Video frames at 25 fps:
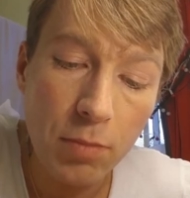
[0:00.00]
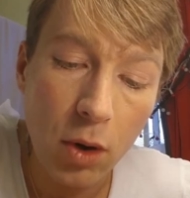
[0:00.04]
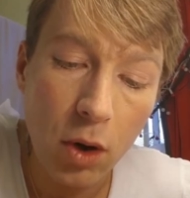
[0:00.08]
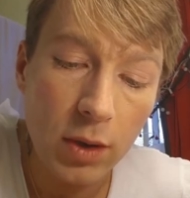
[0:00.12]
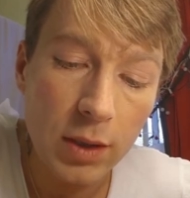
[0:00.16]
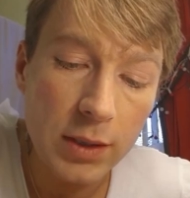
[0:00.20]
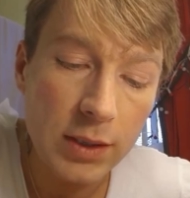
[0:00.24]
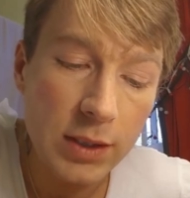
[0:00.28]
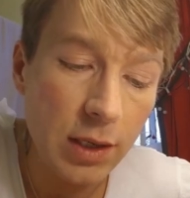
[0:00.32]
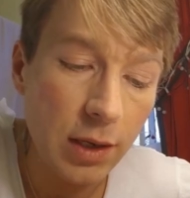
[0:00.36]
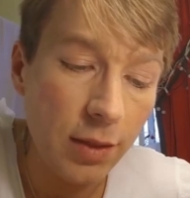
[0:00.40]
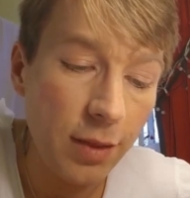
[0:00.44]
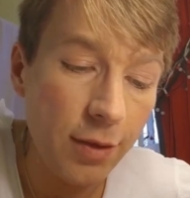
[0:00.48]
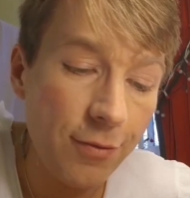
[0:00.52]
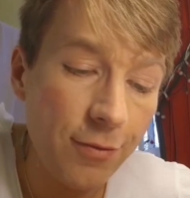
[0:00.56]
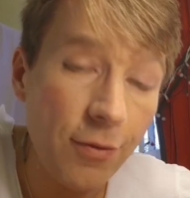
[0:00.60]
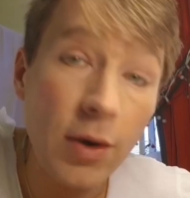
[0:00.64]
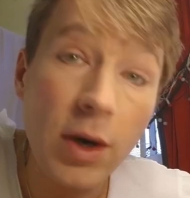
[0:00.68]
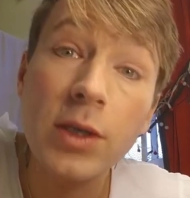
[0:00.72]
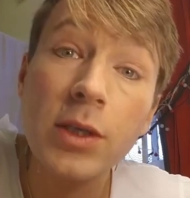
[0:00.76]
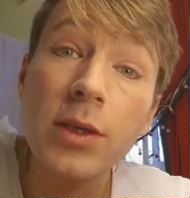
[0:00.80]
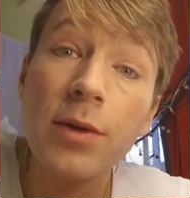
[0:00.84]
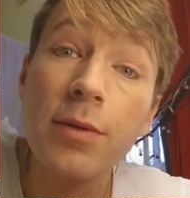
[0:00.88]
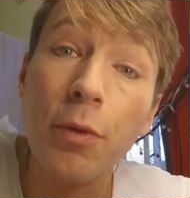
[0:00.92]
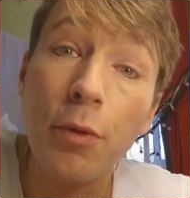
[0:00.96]
box to the
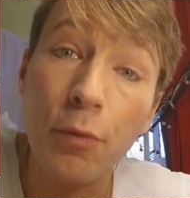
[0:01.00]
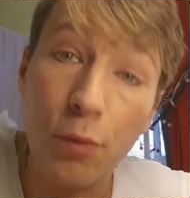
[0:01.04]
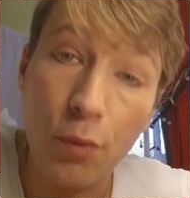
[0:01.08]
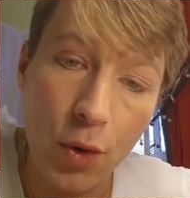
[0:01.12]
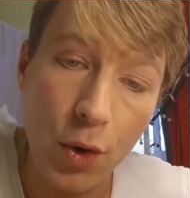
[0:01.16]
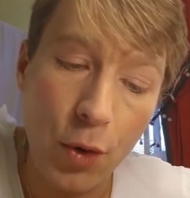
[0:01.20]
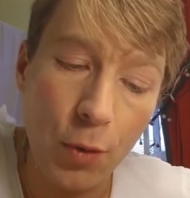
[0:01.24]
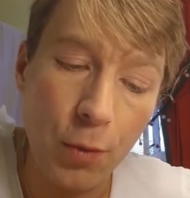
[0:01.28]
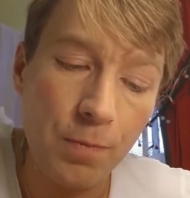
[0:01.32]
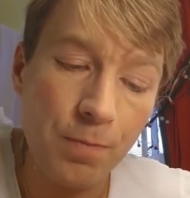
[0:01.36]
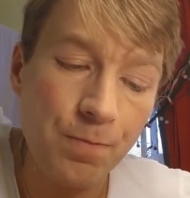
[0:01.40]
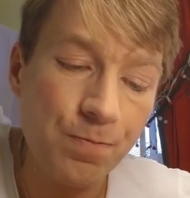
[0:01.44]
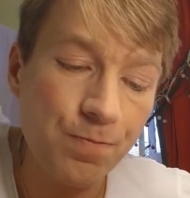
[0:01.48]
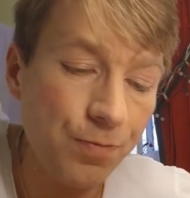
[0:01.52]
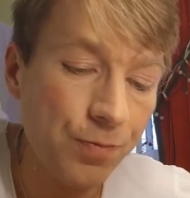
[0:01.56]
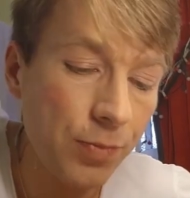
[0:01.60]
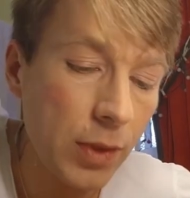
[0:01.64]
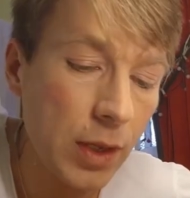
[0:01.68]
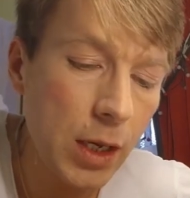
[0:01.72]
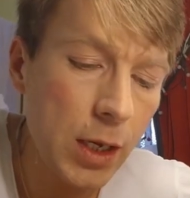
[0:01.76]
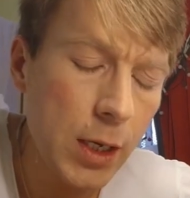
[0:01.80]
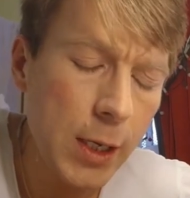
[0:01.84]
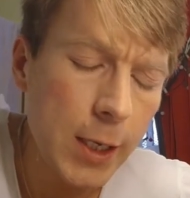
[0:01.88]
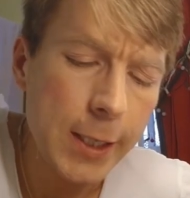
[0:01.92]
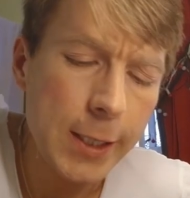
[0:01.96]
front of the room.
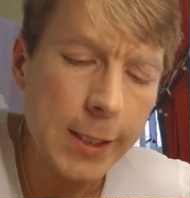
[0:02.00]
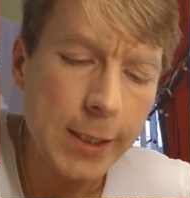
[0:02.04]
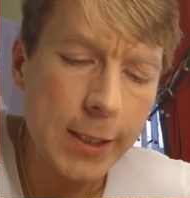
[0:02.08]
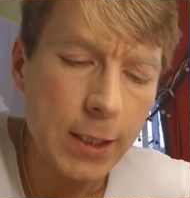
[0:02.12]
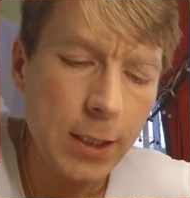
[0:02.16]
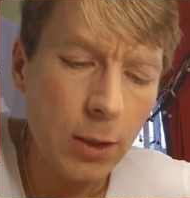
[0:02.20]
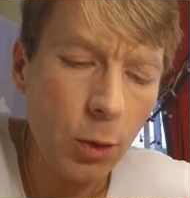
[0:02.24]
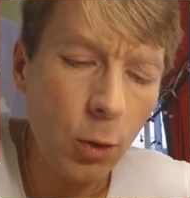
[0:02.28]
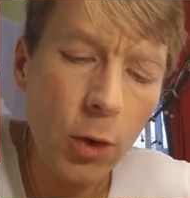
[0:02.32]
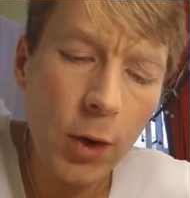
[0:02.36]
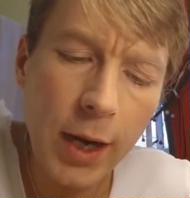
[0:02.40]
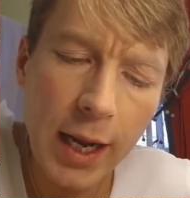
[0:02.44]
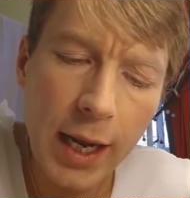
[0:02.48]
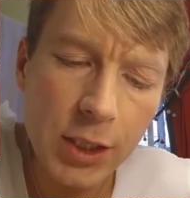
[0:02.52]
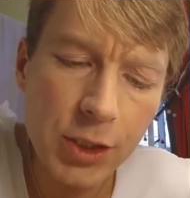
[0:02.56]
Lord